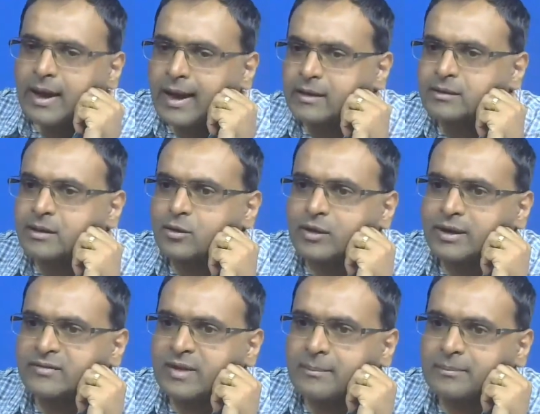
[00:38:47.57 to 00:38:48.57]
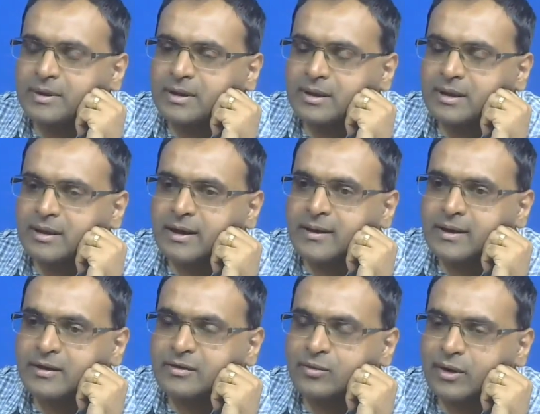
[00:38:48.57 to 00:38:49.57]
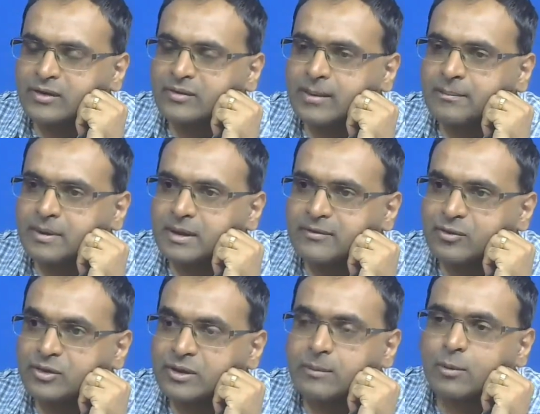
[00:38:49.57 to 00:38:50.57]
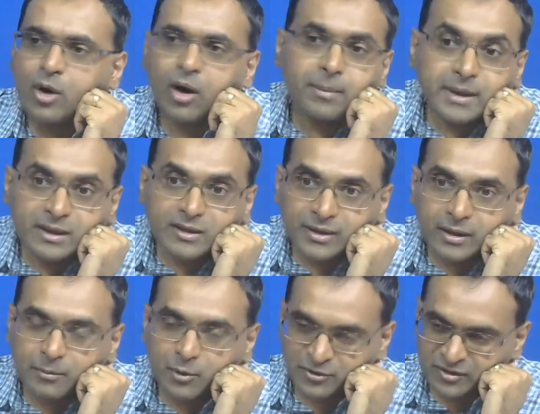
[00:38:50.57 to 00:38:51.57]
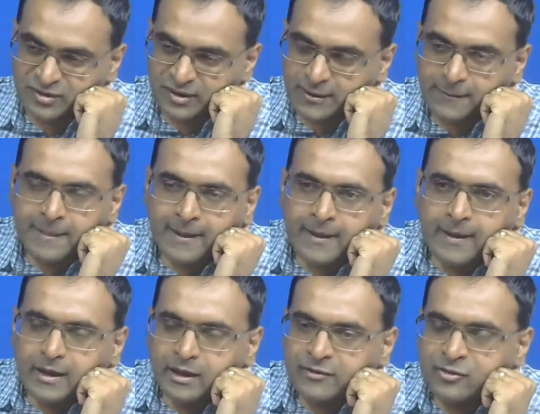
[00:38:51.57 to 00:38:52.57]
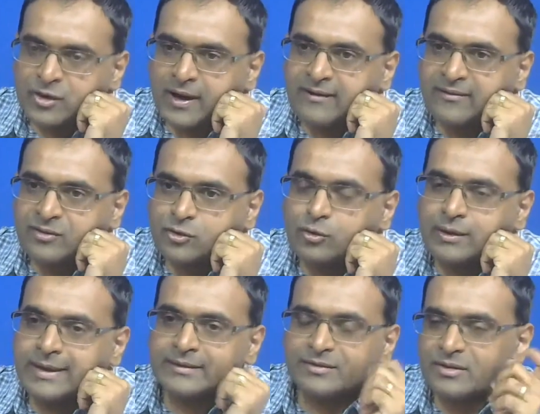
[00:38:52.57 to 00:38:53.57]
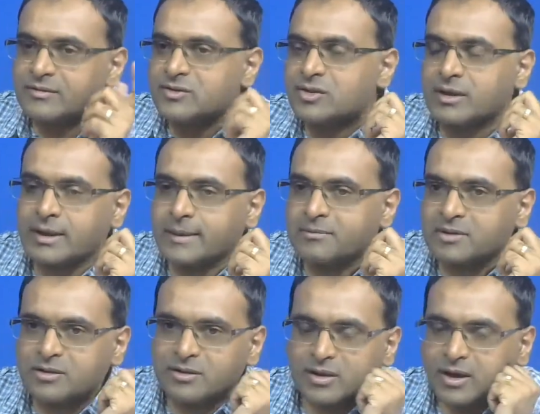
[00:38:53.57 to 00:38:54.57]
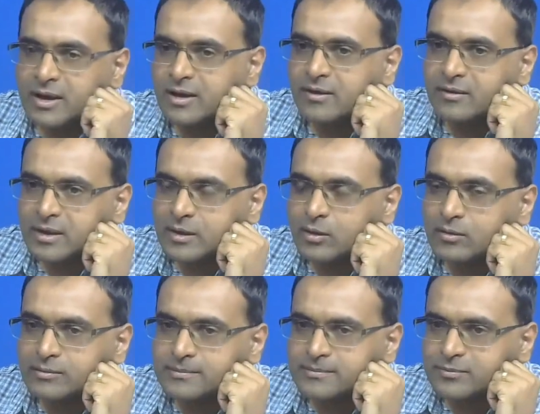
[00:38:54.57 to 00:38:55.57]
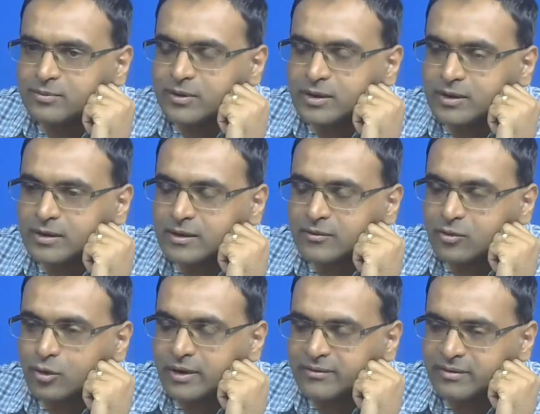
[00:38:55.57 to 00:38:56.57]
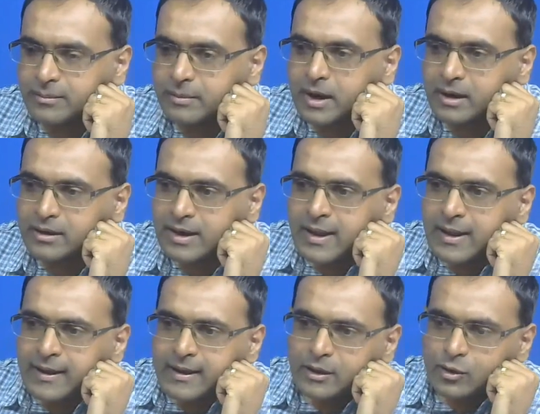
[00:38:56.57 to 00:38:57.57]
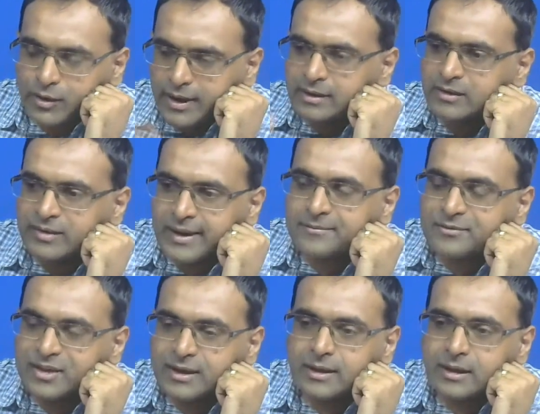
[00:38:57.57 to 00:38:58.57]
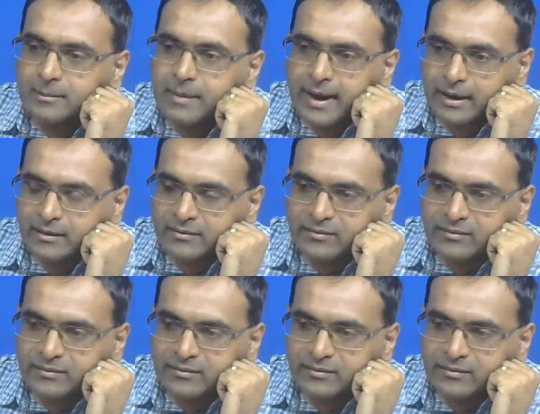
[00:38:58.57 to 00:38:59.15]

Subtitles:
Another good example is, for example, if you think about optical signal processing, if you have two lenses which are kept 4f apart, you get the same signal back.